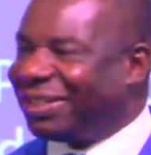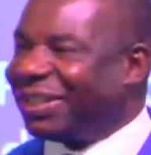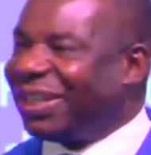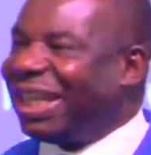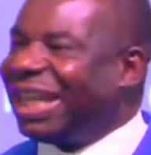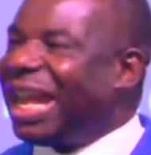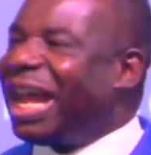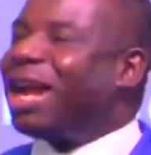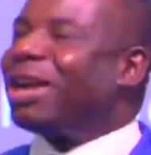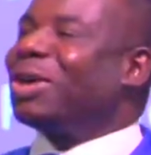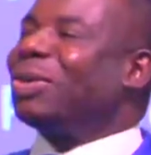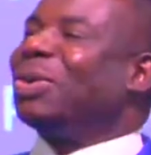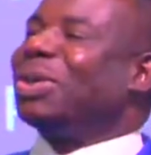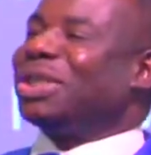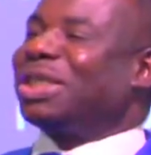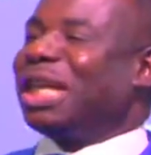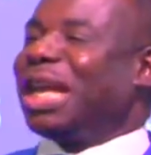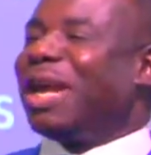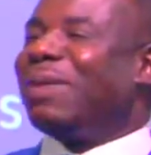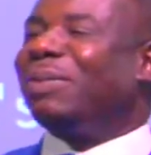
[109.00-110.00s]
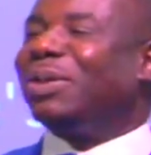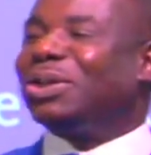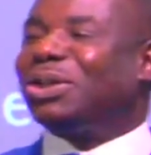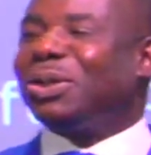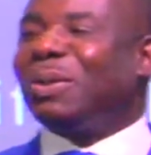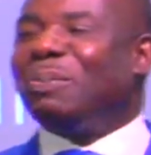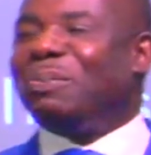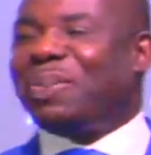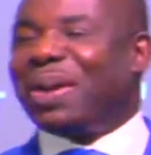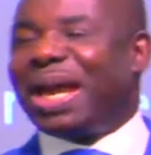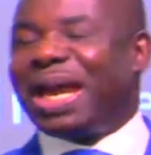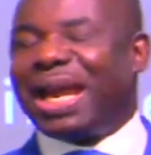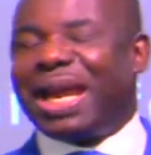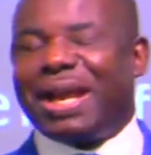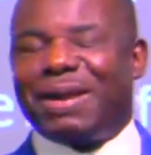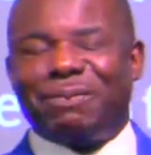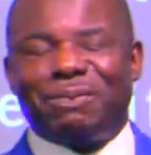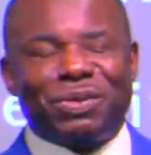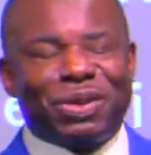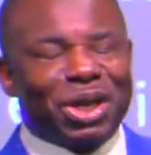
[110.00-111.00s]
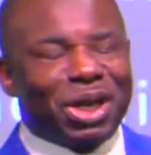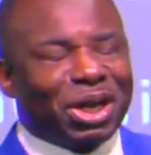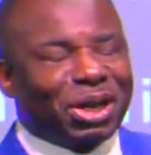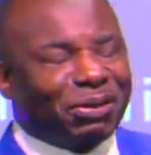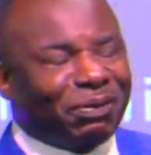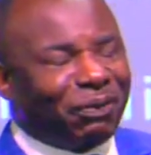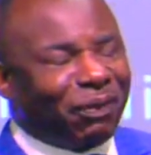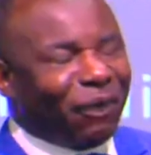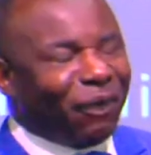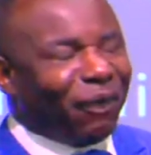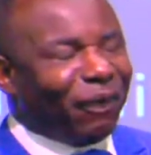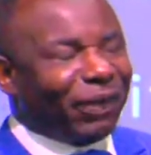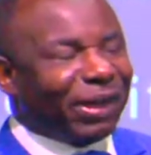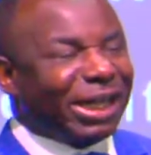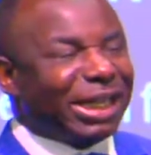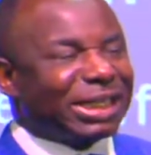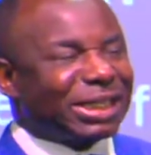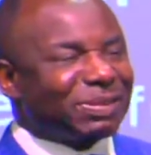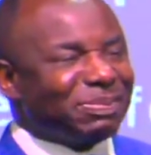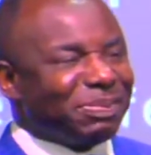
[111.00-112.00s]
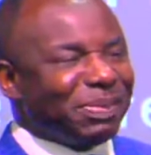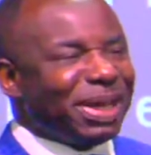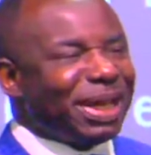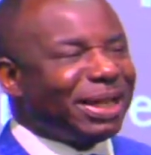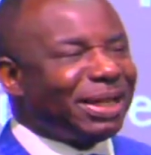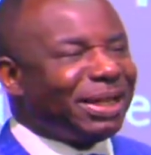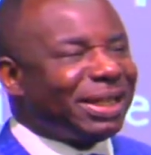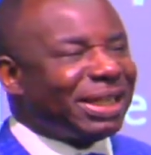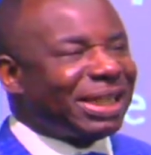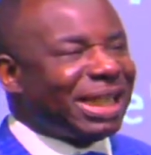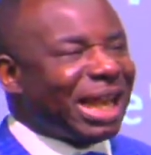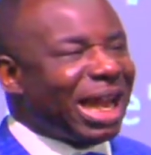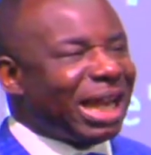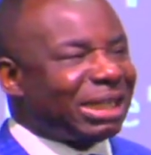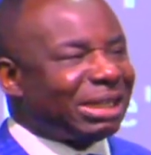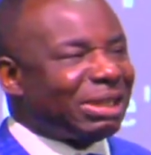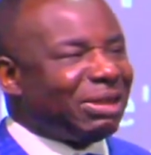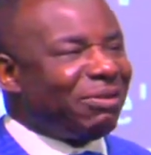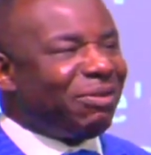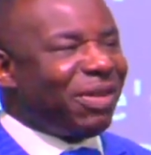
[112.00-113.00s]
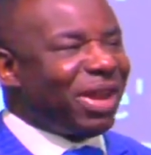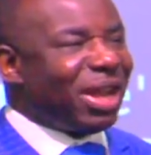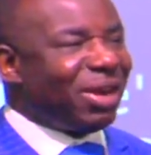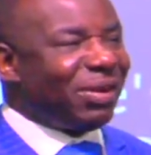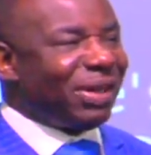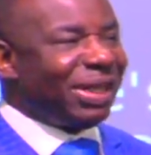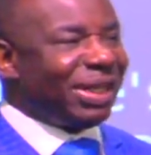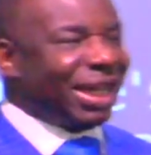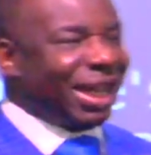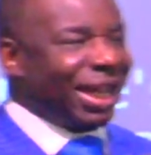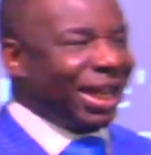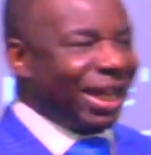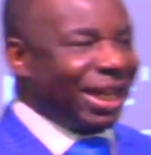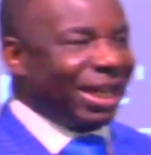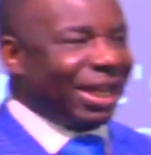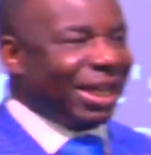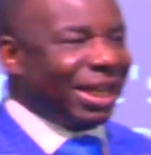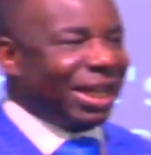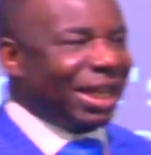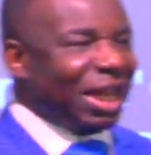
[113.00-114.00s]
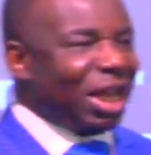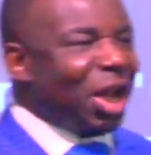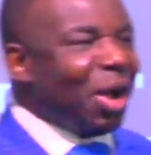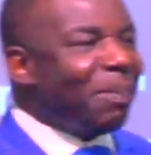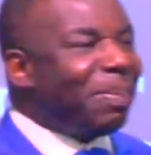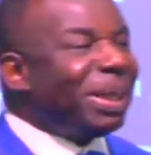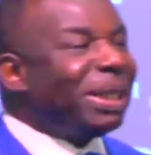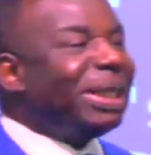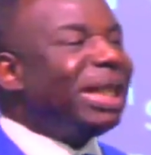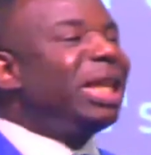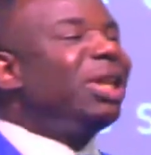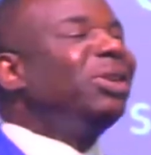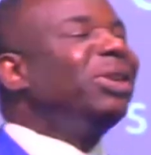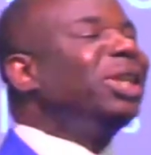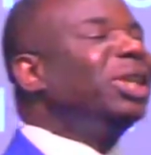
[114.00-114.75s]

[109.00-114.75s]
So Larry was able to pay for his meal that very day. But little